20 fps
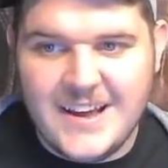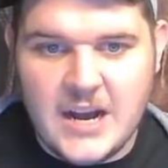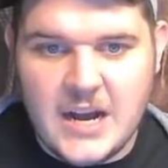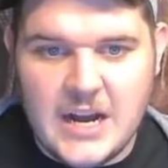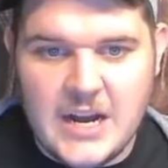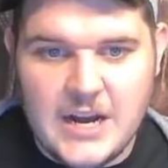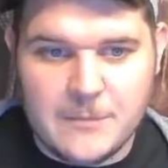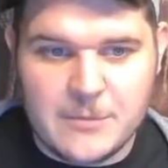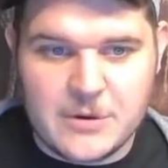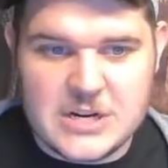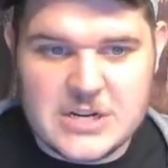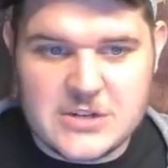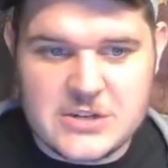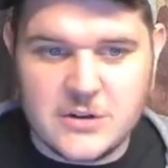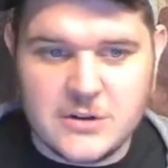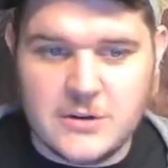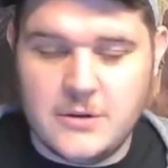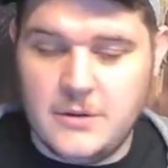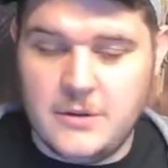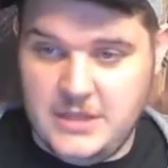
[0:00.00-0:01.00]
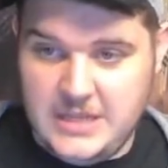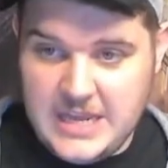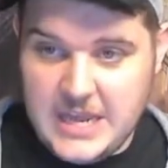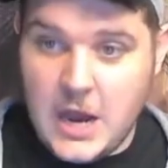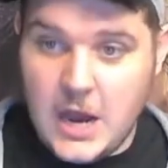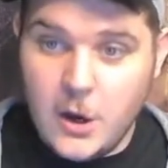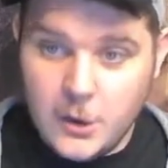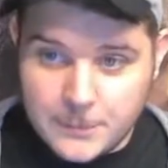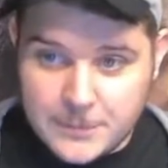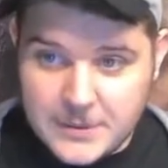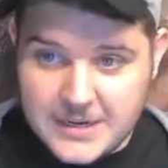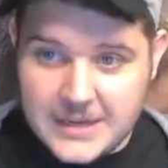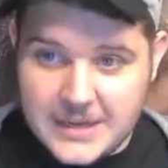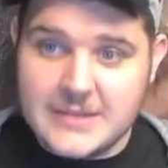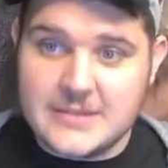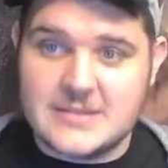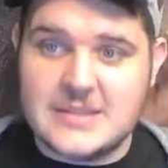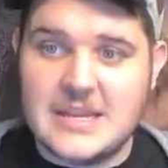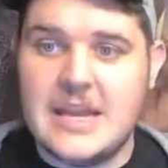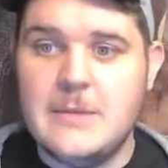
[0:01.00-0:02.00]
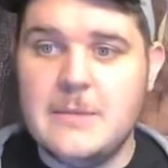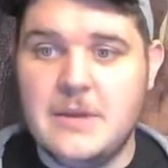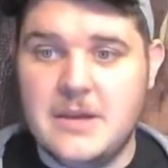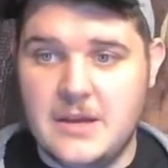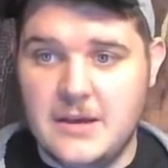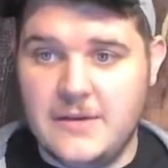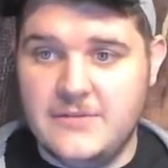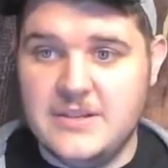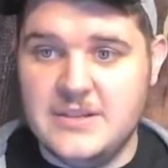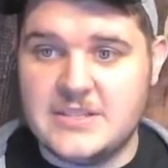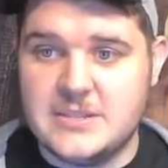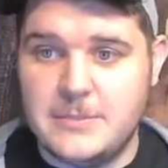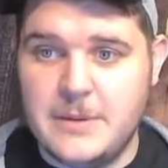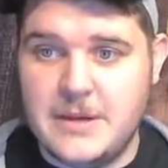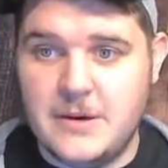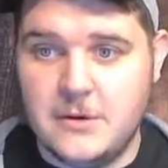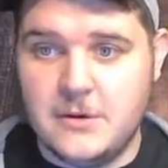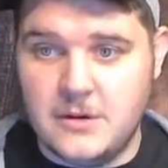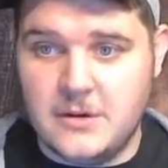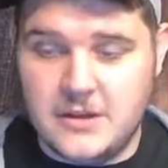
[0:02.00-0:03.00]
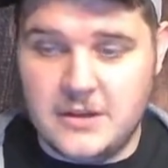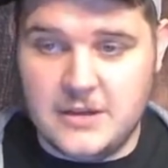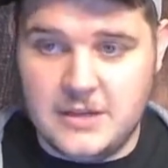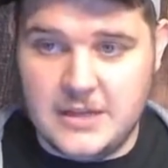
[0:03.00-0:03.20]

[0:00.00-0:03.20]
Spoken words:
I'm pretty sure the opening statement of this spell